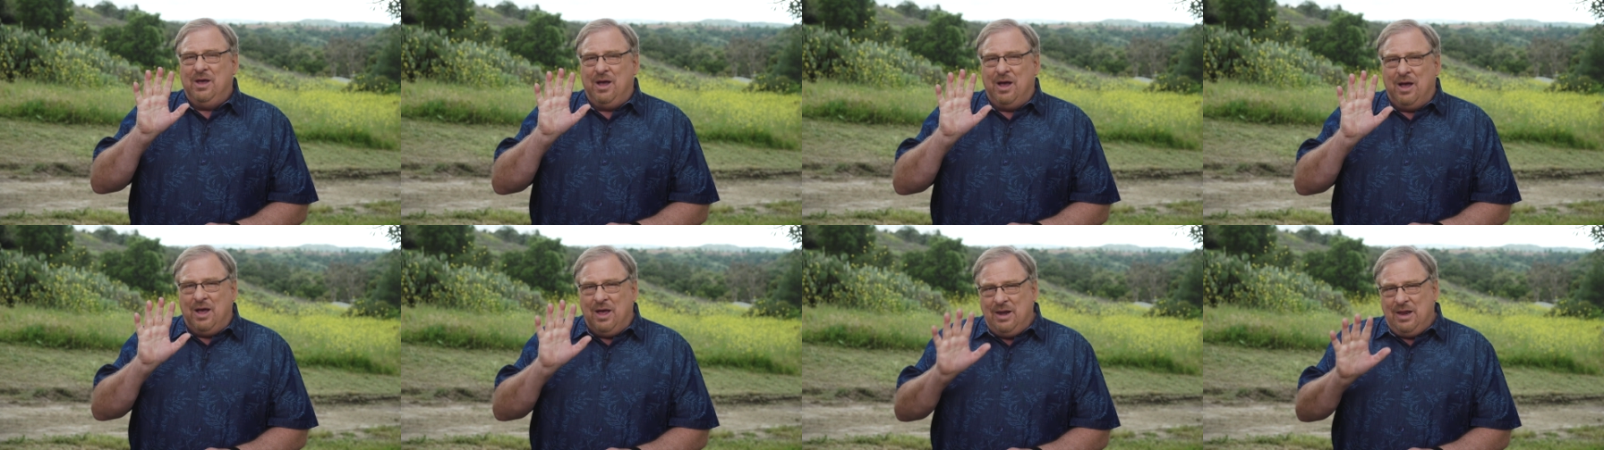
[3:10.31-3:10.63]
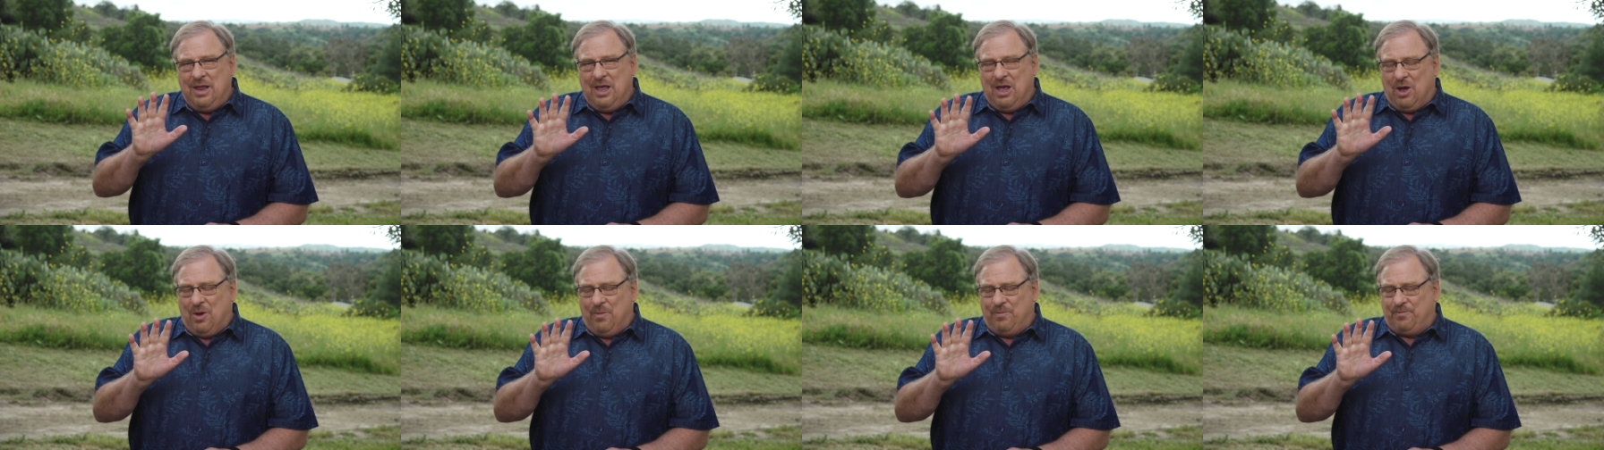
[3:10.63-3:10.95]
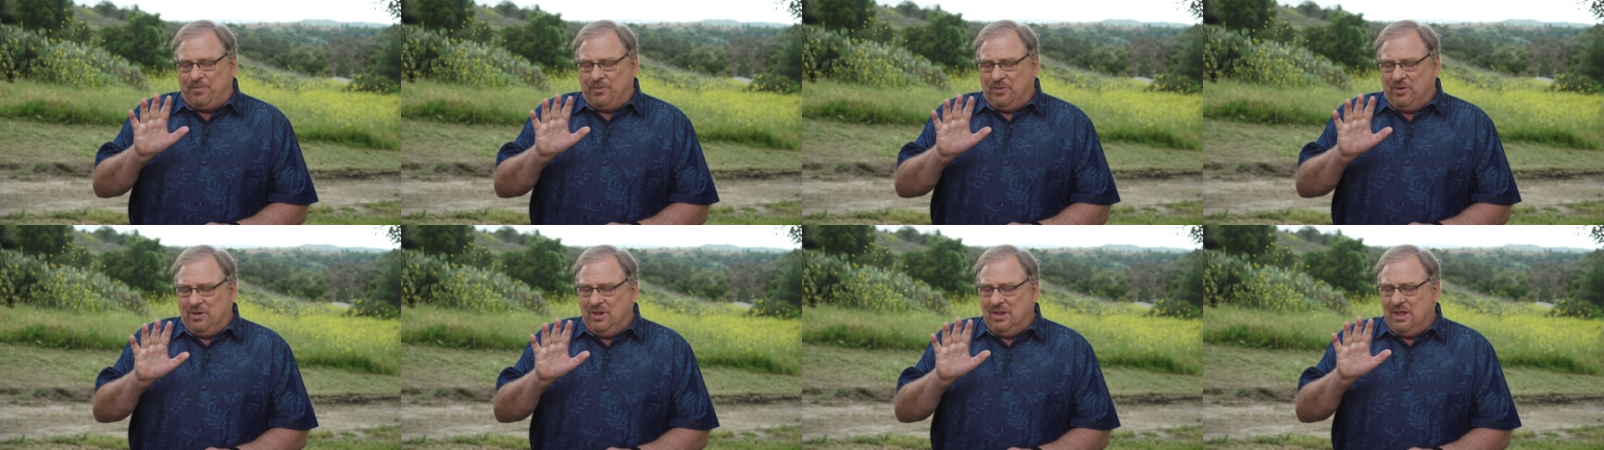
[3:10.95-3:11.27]

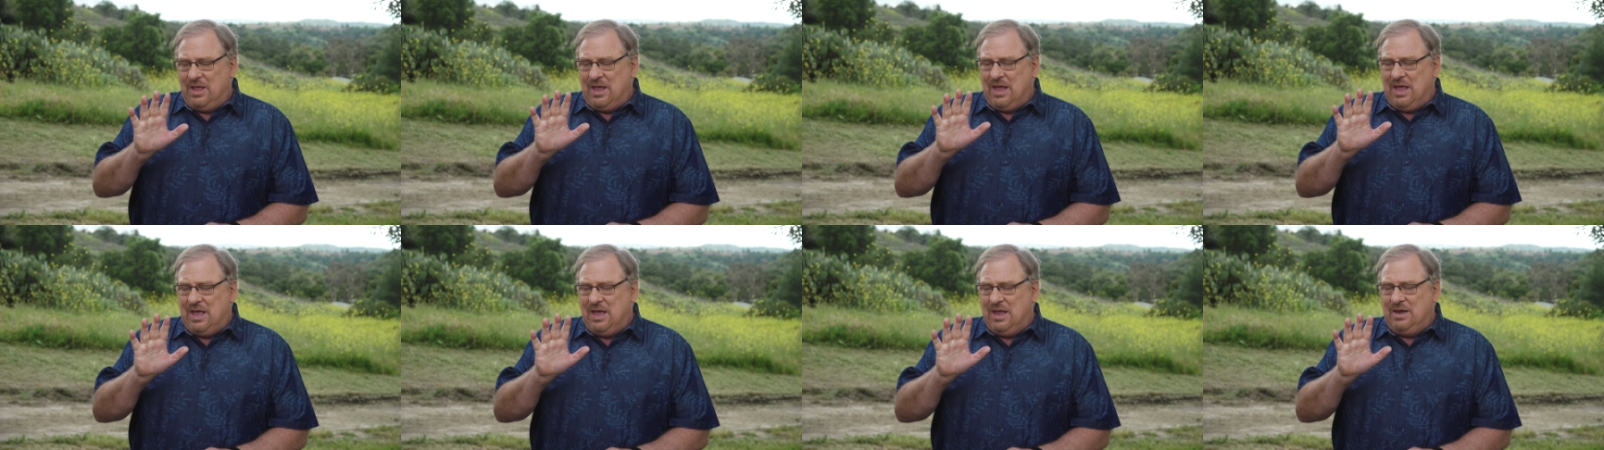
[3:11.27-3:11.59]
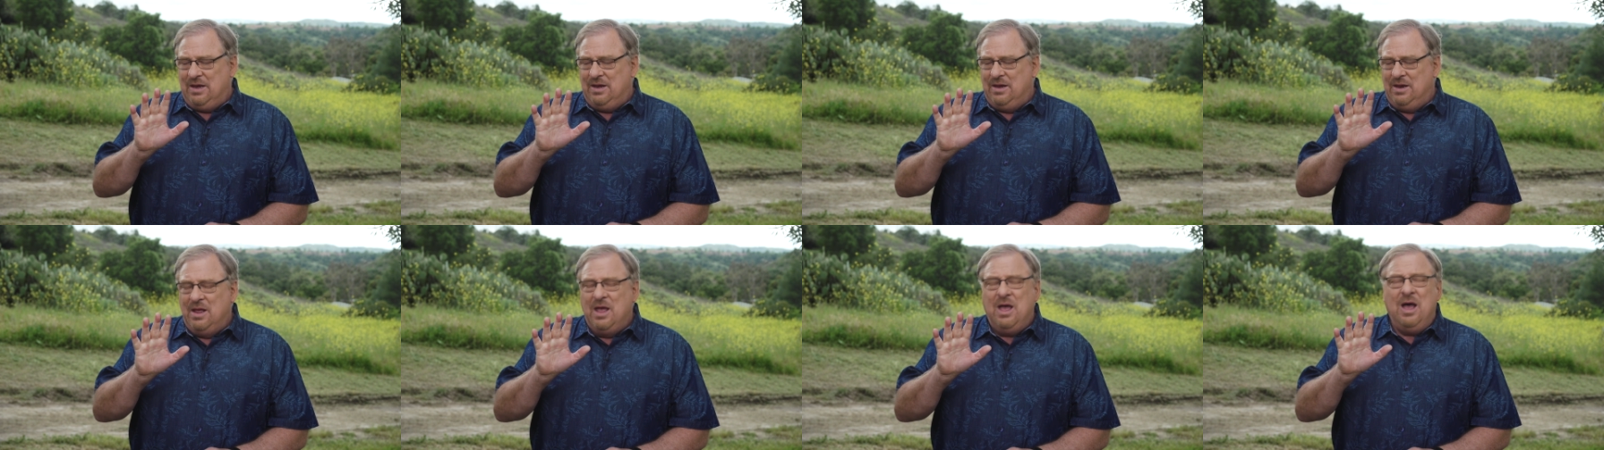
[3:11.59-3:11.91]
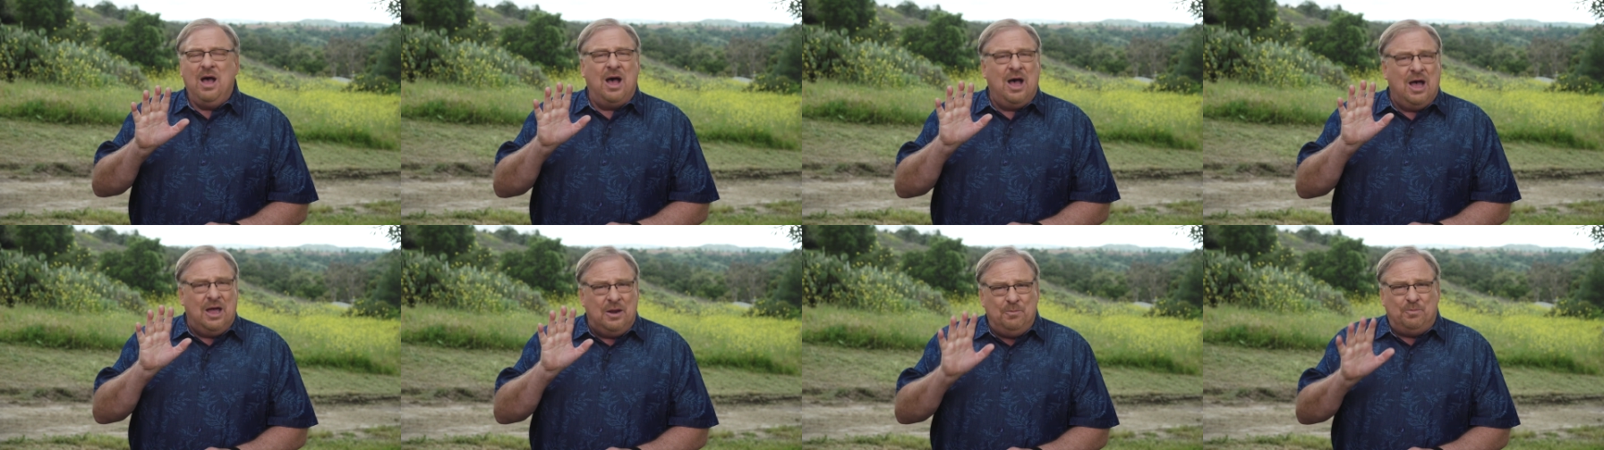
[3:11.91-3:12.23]
unhelpful and
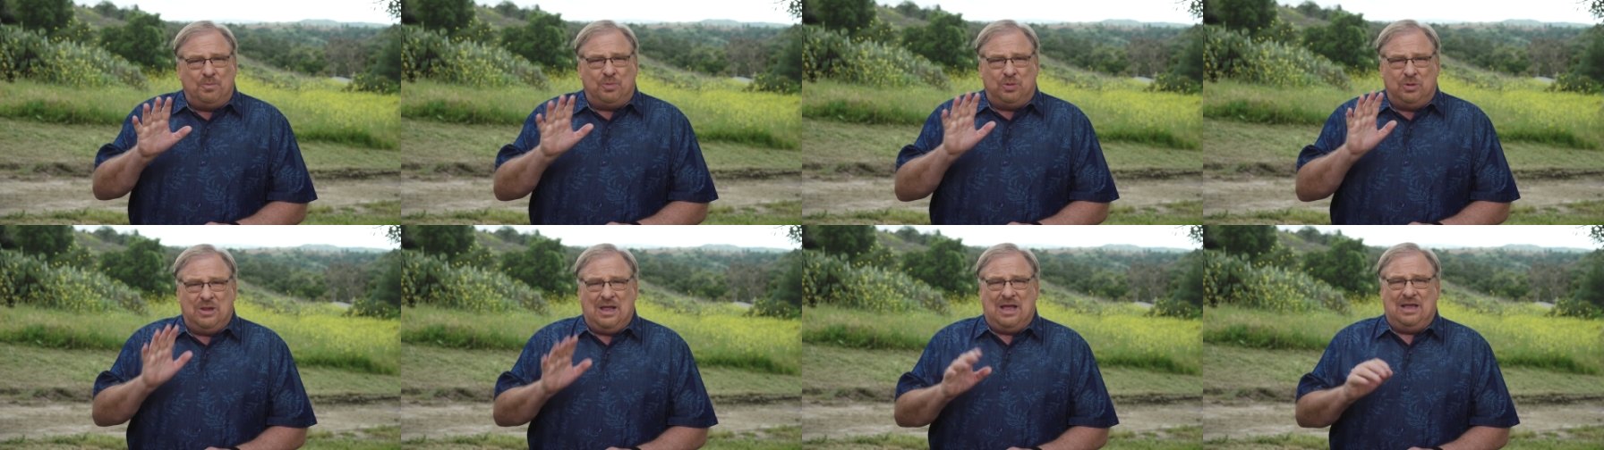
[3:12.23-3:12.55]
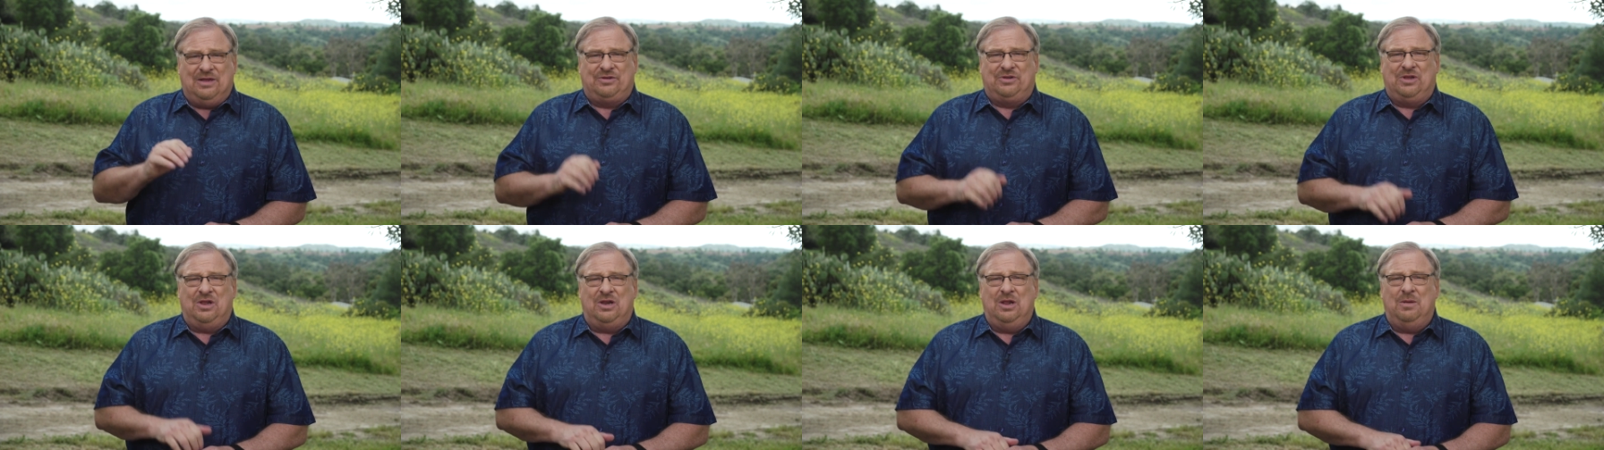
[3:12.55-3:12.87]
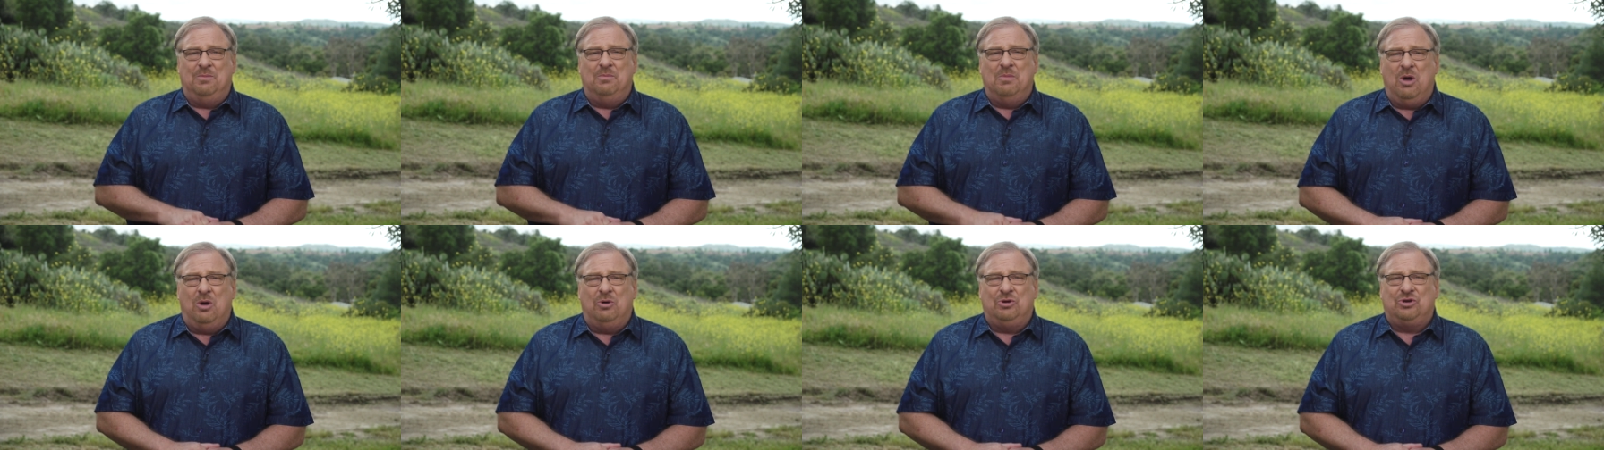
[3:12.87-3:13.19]
unpleasant
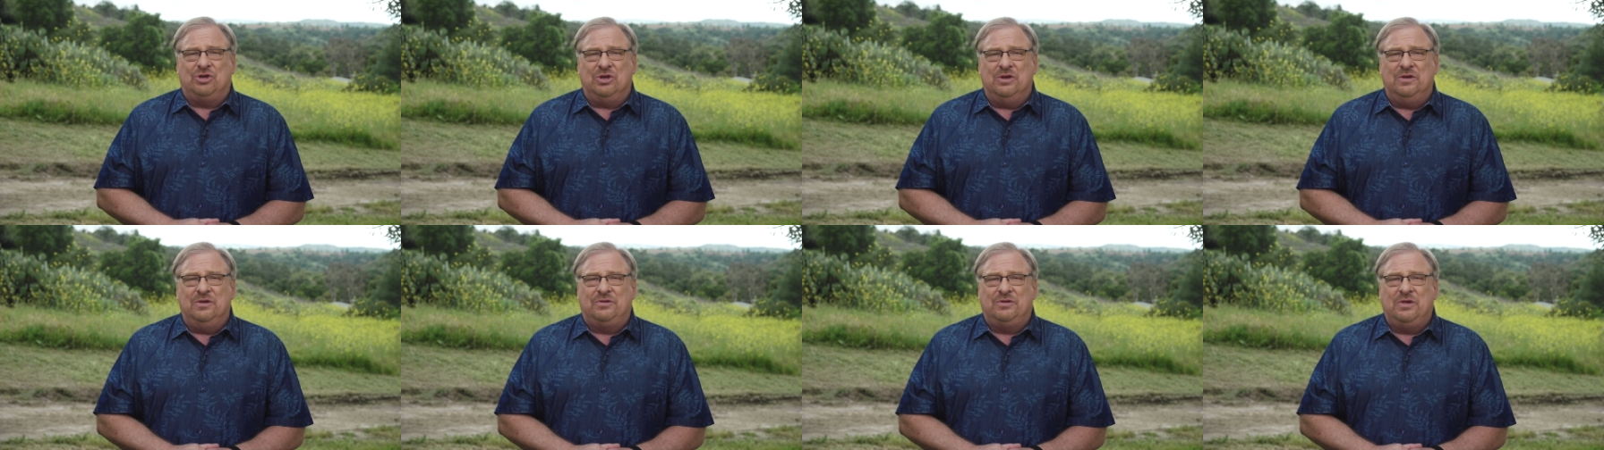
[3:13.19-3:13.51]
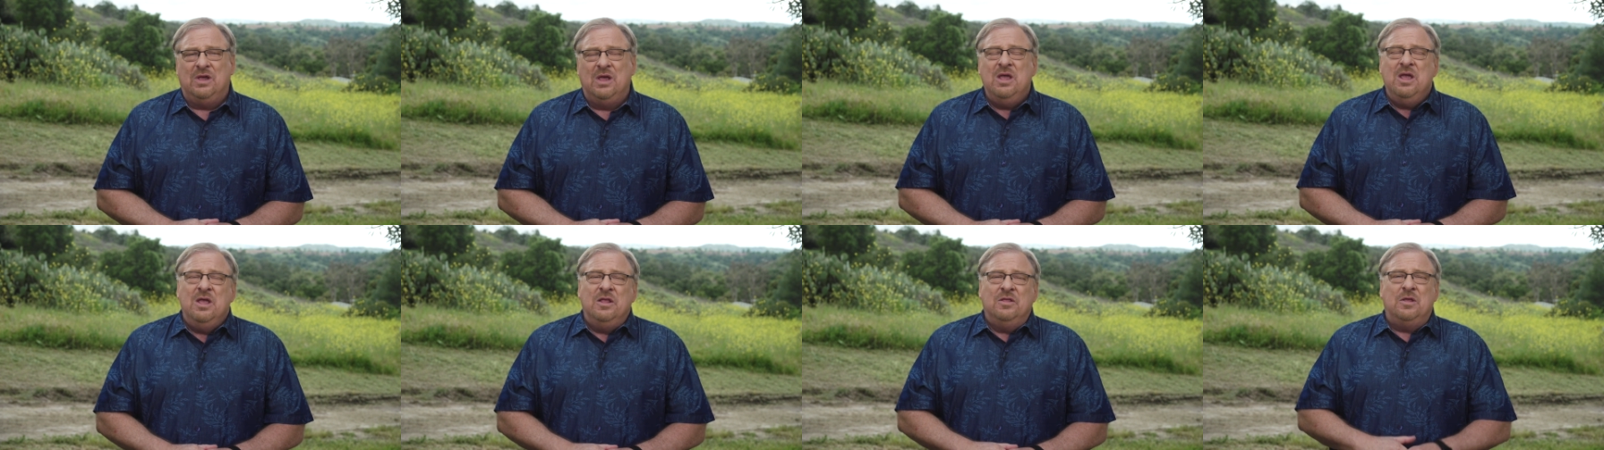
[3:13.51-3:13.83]
emotions